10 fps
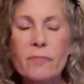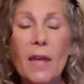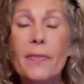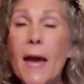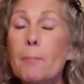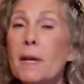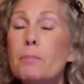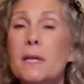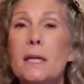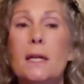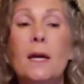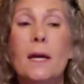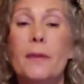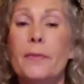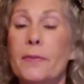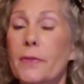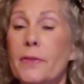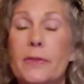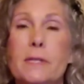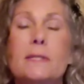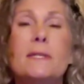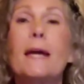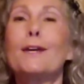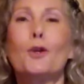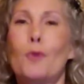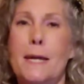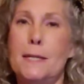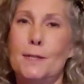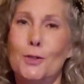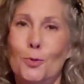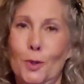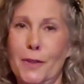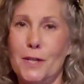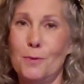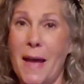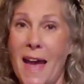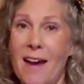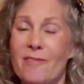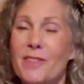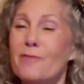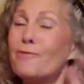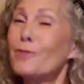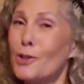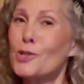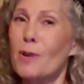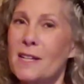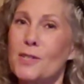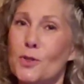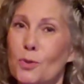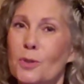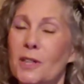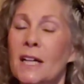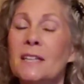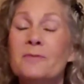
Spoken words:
That may be the second greatest tool that you have. The first greatest tool